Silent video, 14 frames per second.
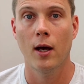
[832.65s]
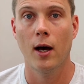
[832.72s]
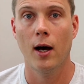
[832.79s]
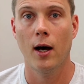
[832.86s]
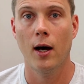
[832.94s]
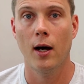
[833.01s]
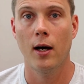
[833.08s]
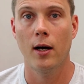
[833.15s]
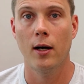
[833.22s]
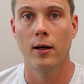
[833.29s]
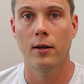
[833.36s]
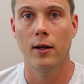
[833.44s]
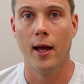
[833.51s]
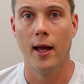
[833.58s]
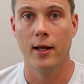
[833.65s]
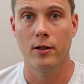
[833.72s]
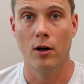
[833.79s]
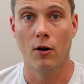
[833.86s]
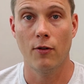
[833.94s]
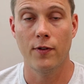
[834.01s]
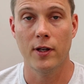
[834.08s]
and
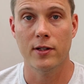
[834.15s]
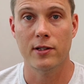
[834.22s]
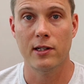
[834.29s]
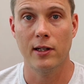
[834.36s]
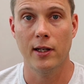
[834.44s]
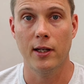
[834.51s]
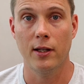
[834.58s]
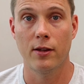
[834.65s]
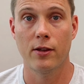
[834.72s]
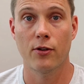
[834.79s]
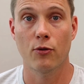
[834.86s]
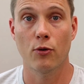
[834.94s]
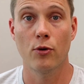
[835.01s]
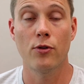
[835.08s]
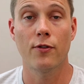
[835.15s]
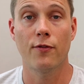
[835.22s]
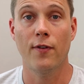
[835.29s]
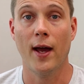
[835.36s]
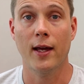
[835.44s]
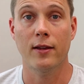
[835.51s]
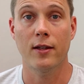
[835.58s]
obviously through the
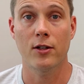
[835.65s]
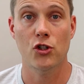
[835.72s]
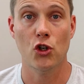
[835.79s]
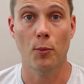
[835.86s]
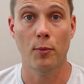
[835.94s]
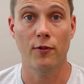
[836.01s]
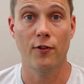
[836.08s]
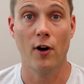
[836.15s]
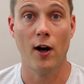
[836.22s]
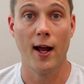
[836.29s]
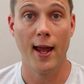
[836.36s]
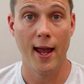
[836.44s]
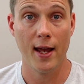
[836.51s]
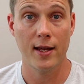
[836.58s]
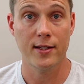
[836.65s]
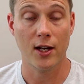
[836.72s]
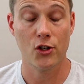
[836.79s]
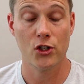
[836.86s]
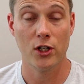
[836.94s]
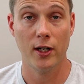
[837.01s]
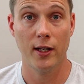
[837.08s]
fact that Shopify has
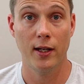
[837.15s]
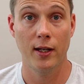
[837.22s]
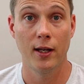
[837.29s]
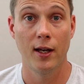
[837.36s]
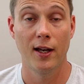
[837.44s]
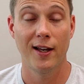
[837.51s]
actually